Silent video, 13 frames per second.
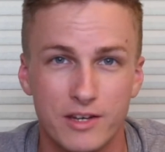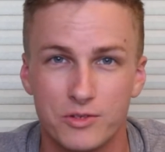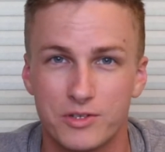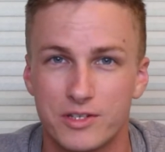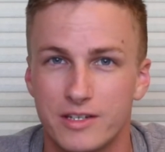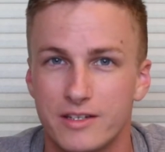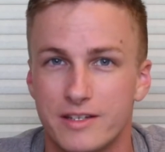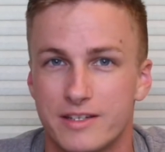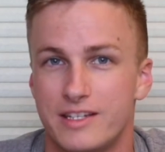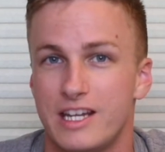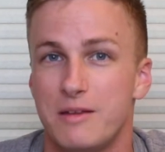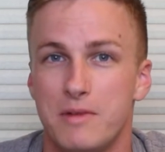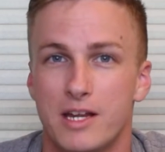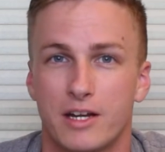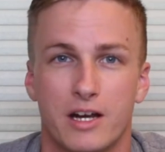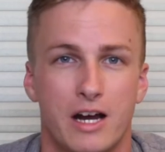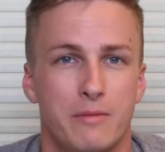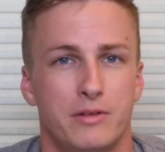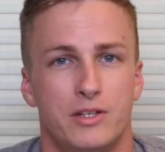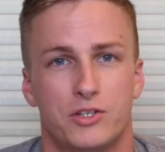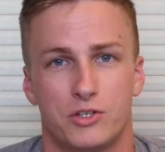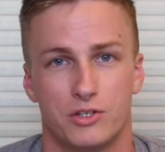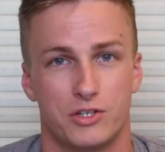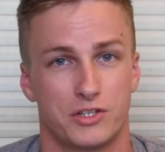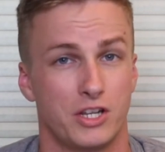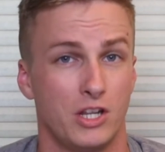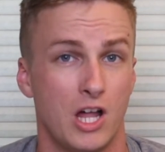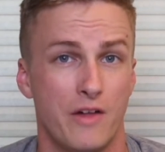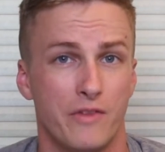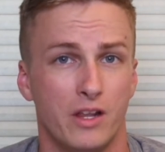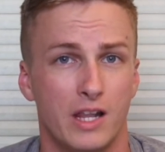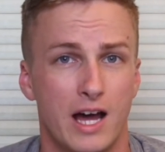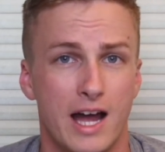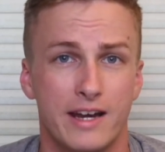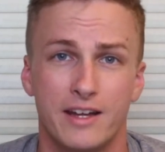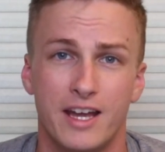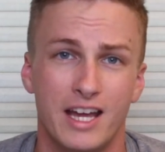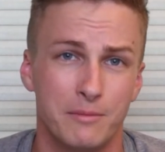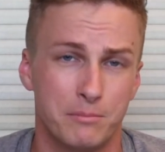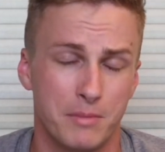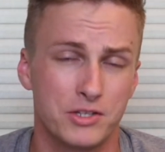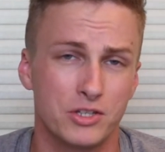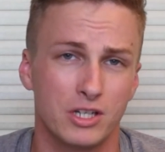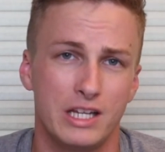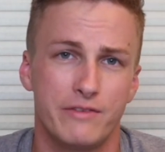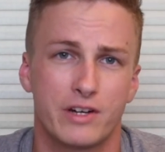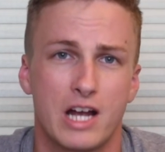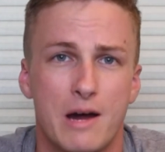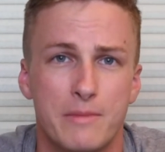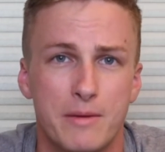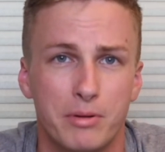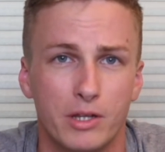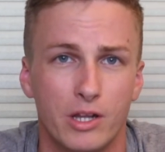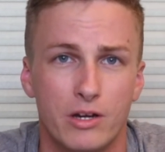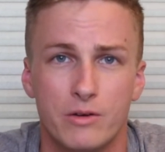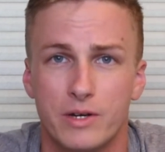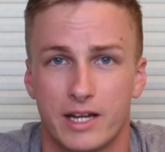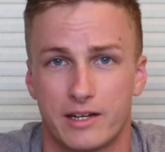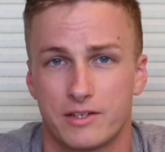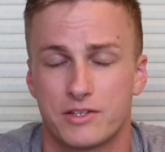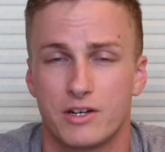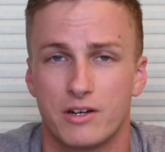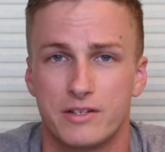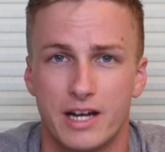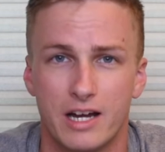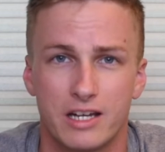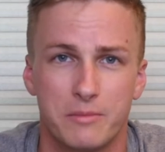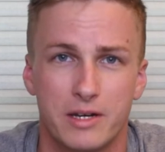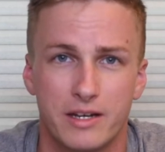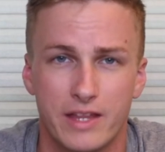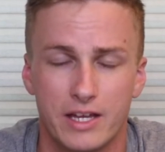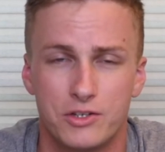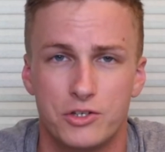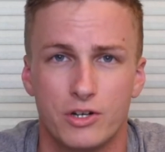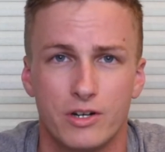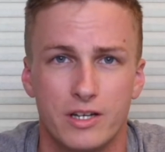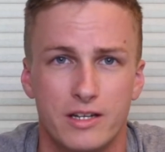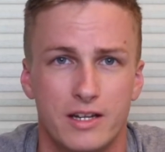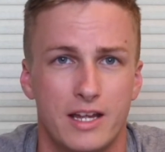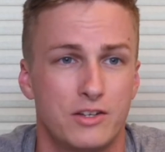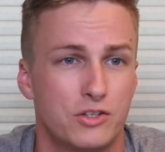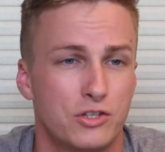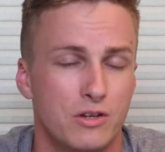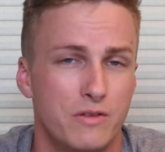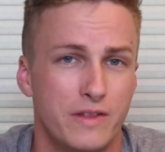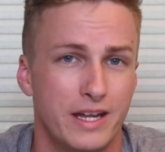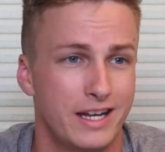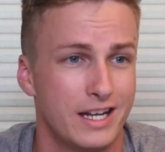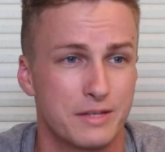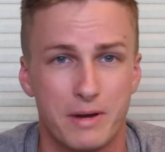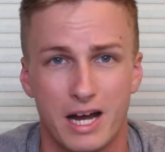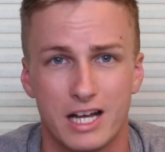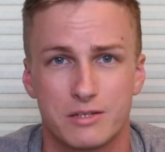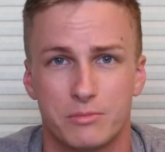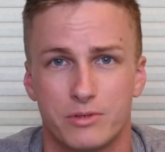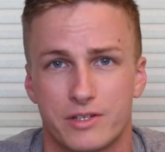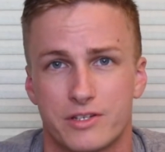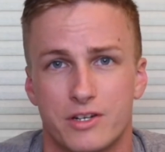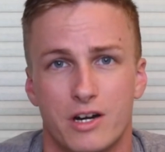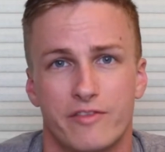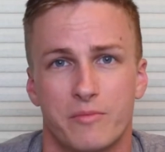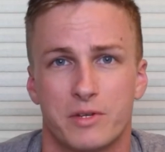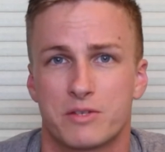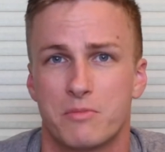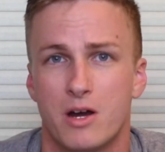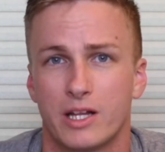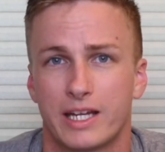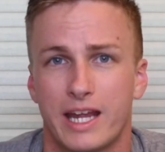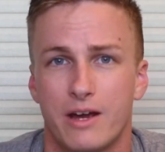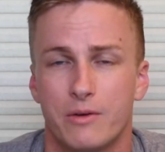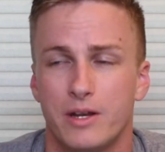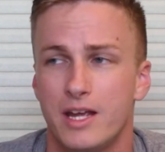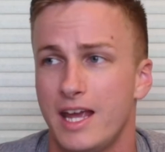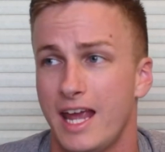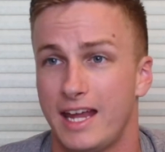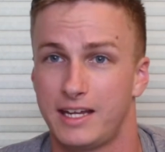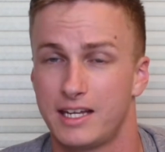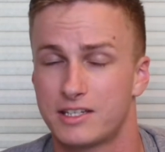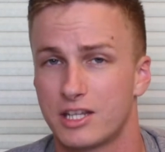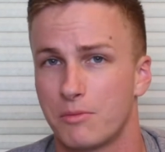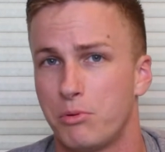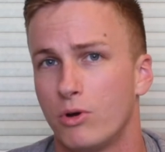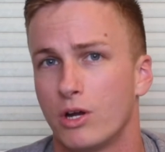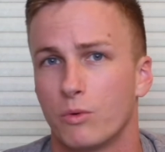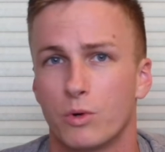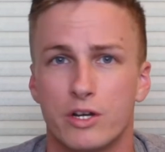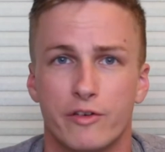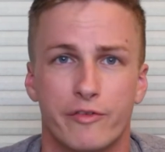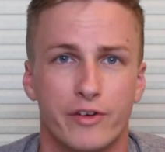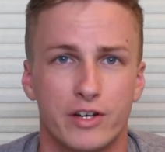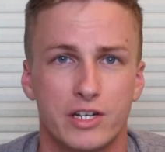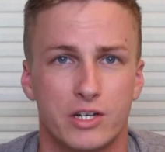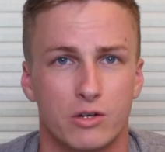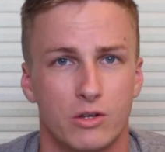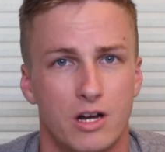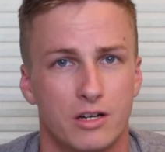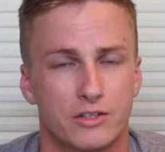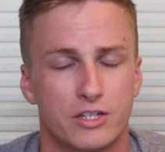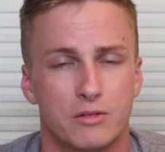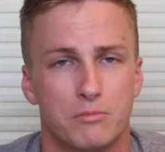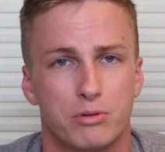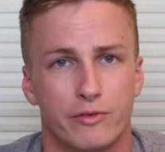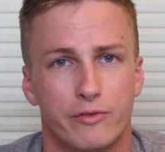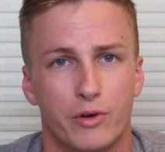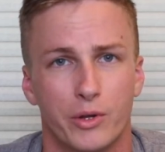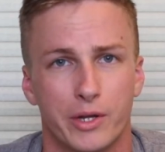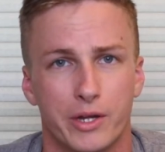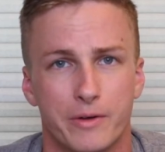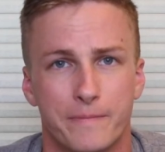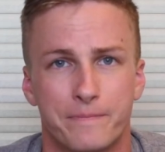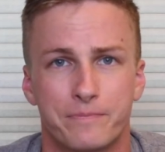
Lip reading: interested in seeing me accomplish or just along the line, make sure to leave a comment below and I can start documenting that journey and show you that it is possible to start from a small account and get to the point where you're funding your long-term portfolio.